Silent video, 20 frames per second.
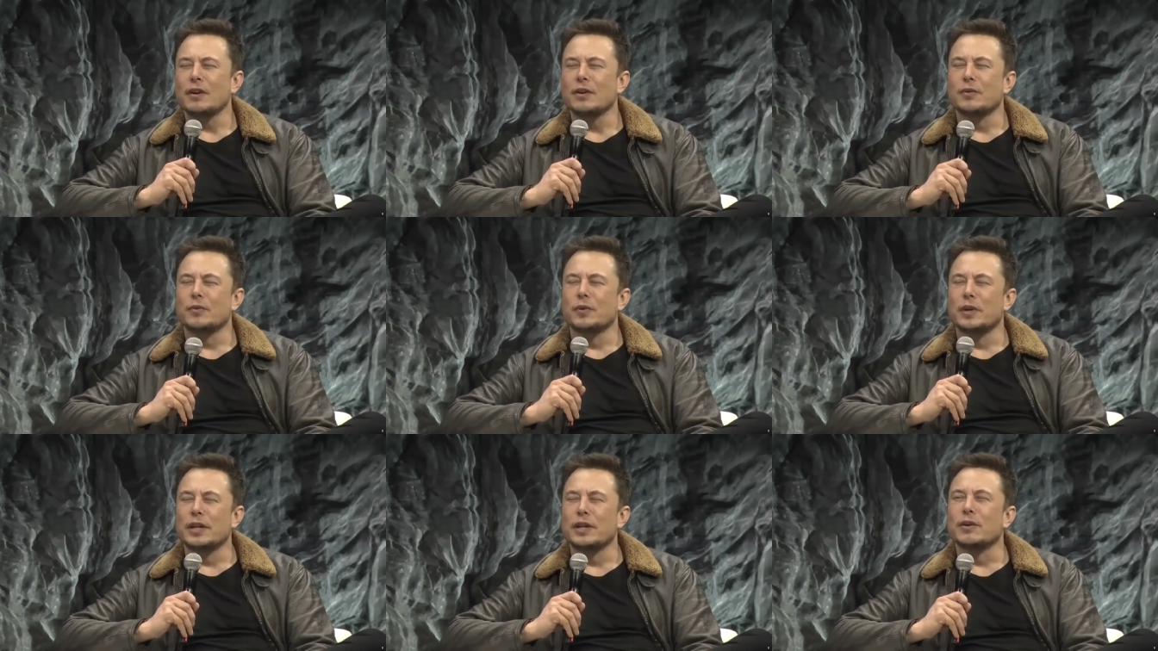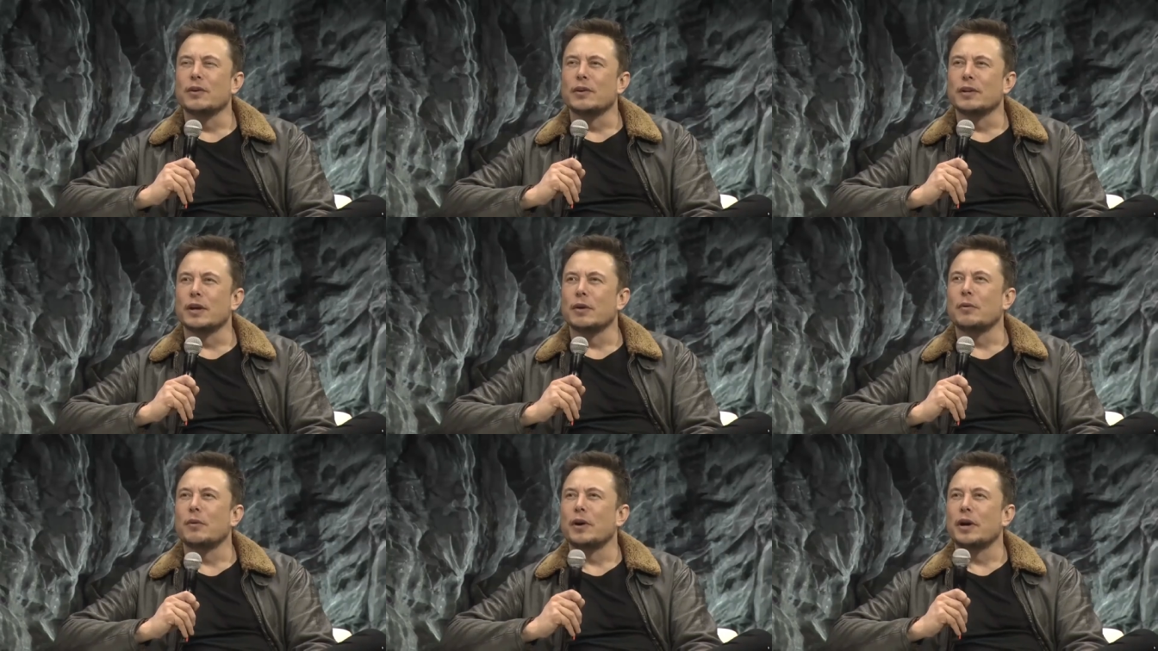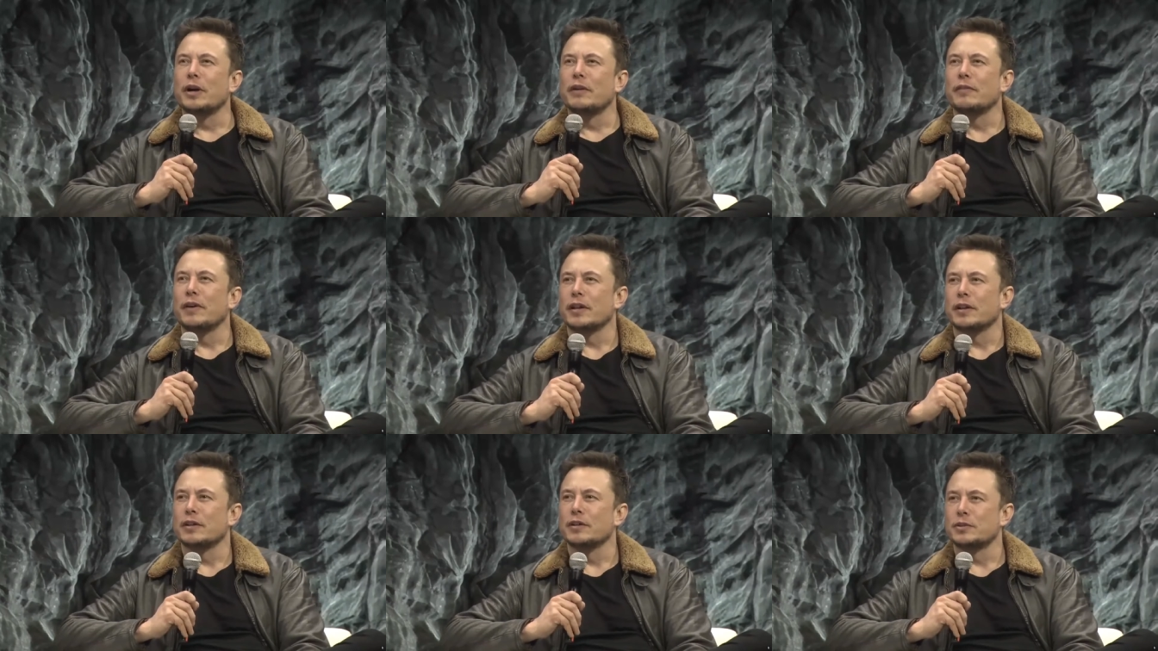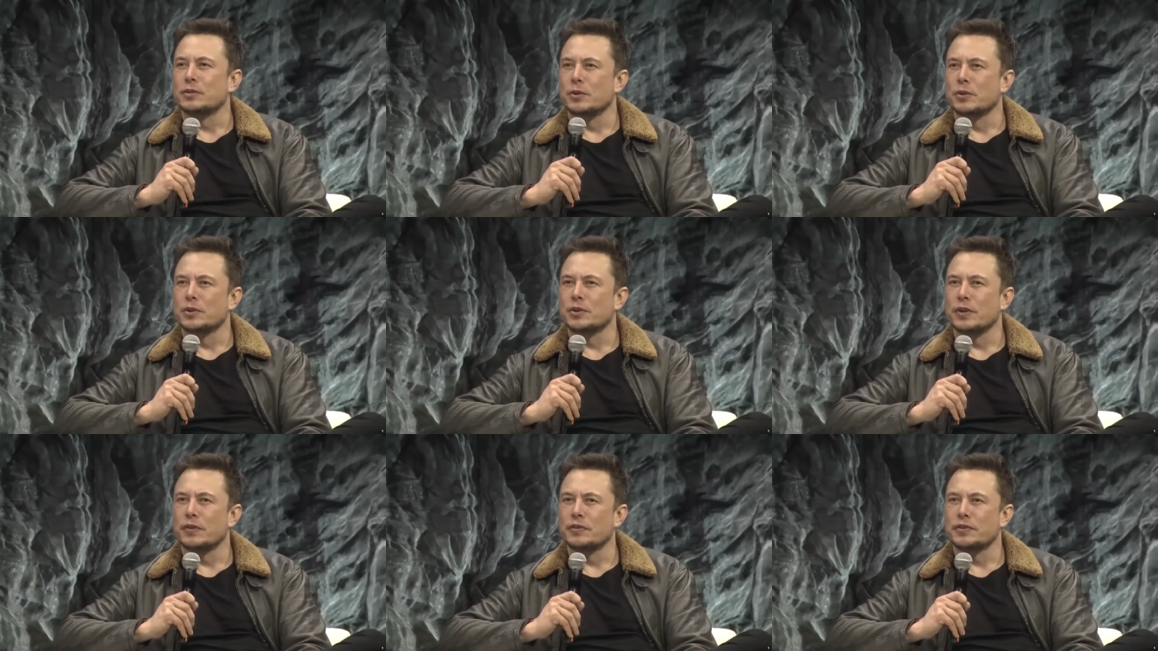really all that worried about the
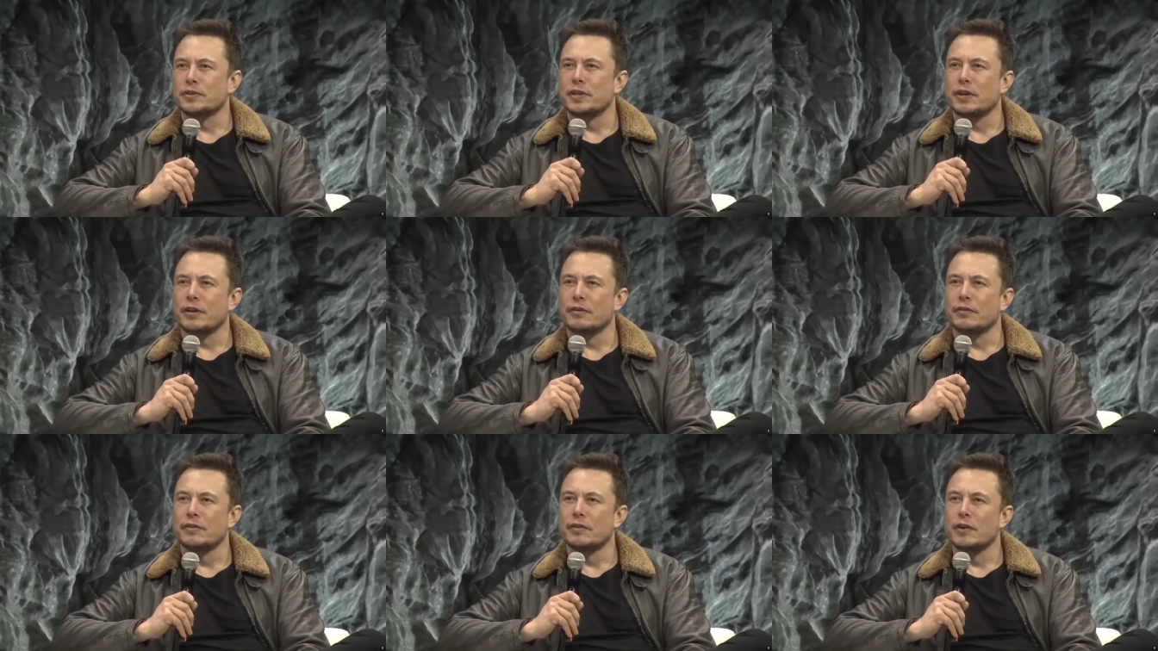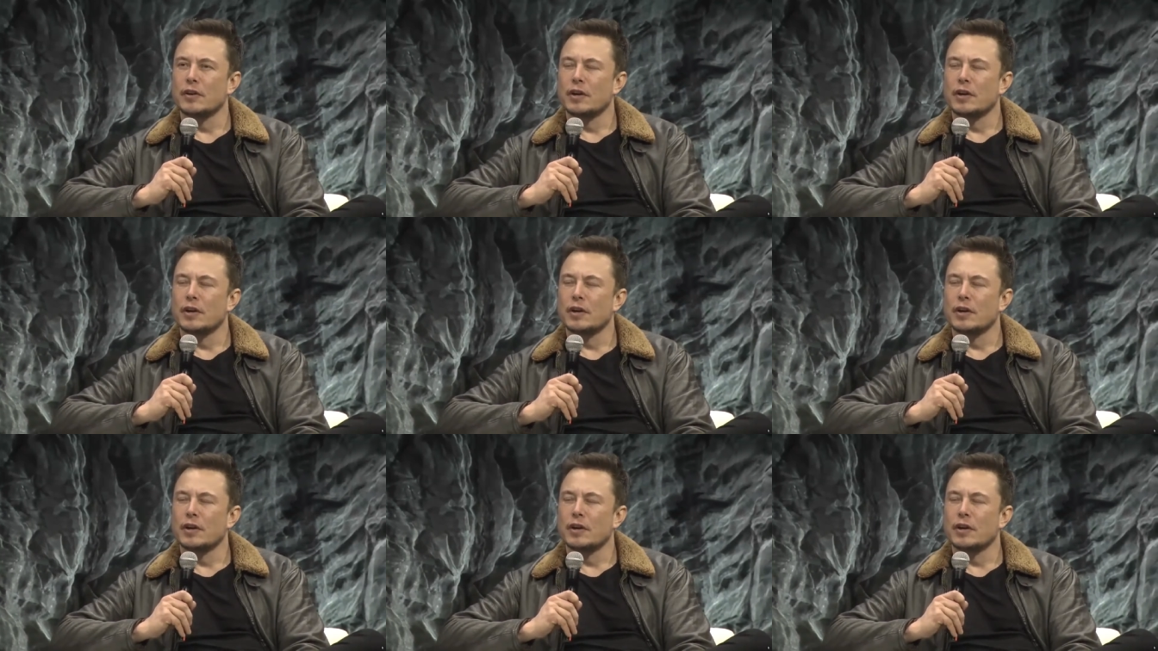short-term stuff,